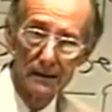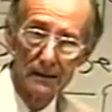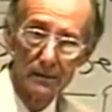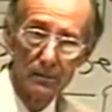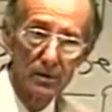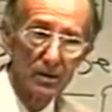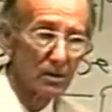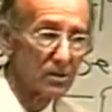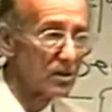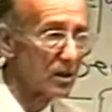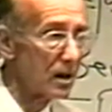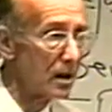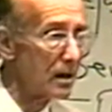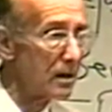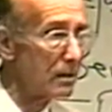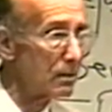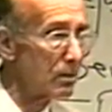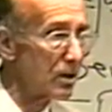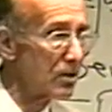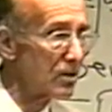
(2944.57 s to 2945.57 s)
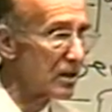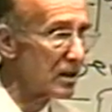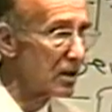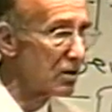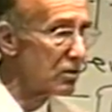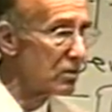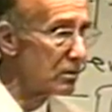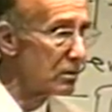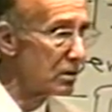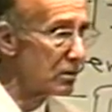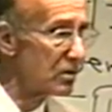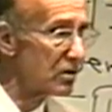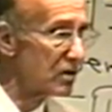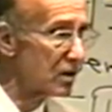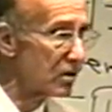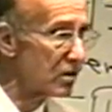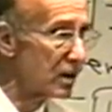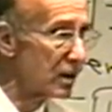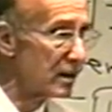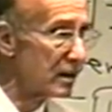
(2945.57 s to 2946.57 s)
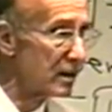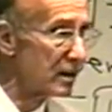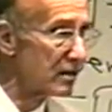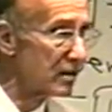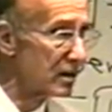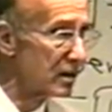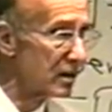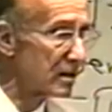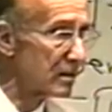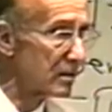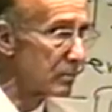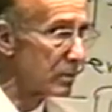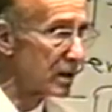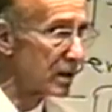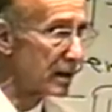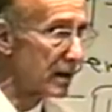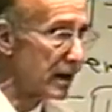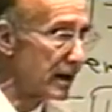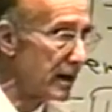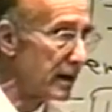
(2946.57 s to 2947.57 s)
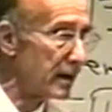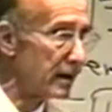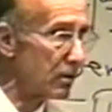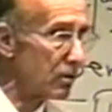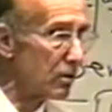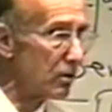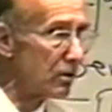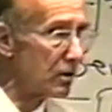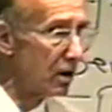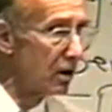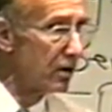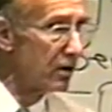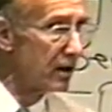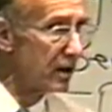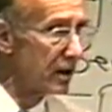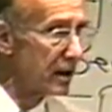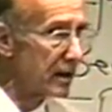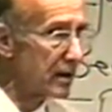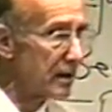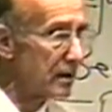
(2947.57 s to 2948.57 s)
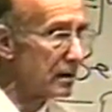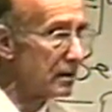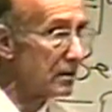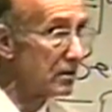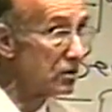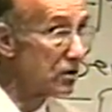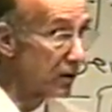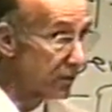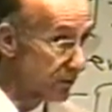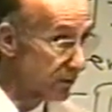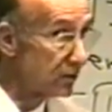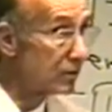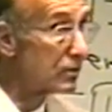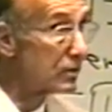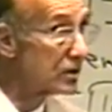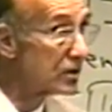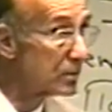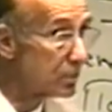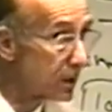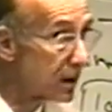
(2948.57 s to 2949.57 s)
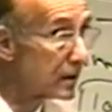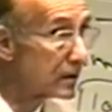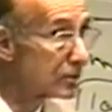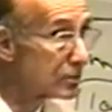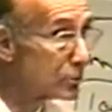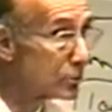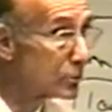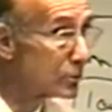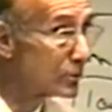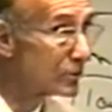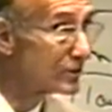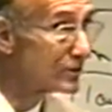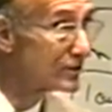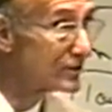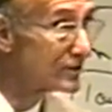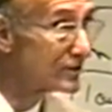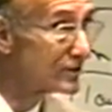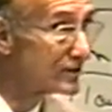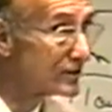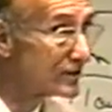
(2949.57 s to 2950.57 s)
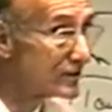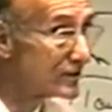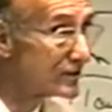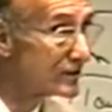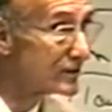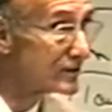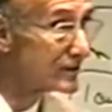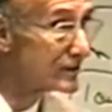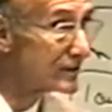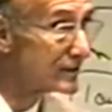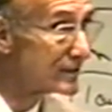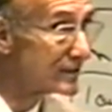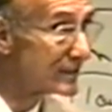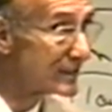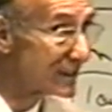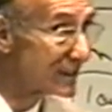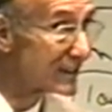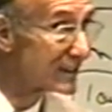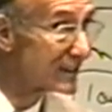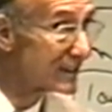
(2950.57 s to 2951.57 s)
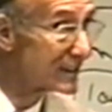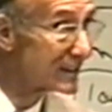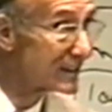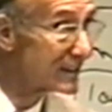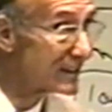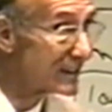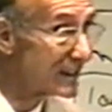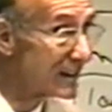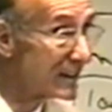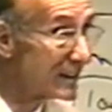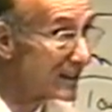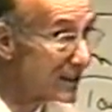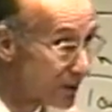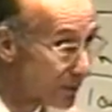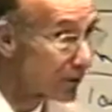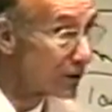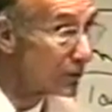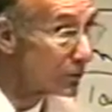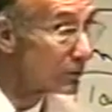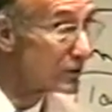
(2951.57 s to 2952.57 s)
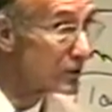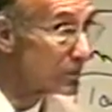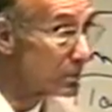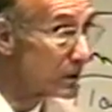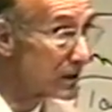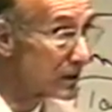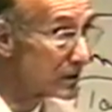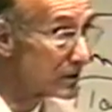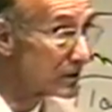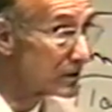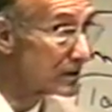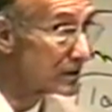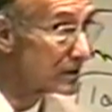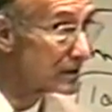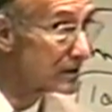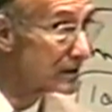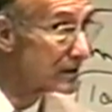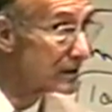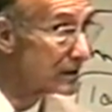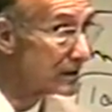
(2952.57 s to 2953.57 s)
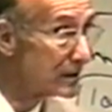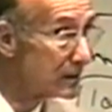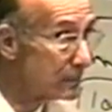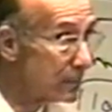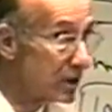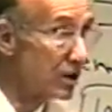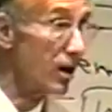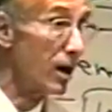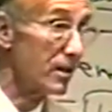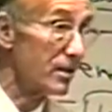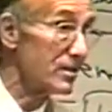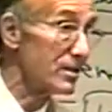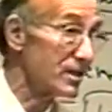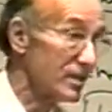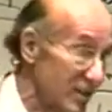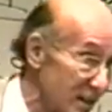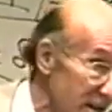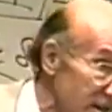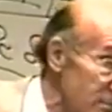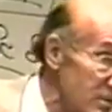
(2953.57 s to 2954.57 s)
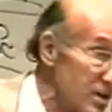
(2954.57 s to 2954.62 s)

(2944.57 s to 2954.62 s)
because I want to get you used to thinking that it can be A or non-A in different respects. You see, in different respects, but not at the same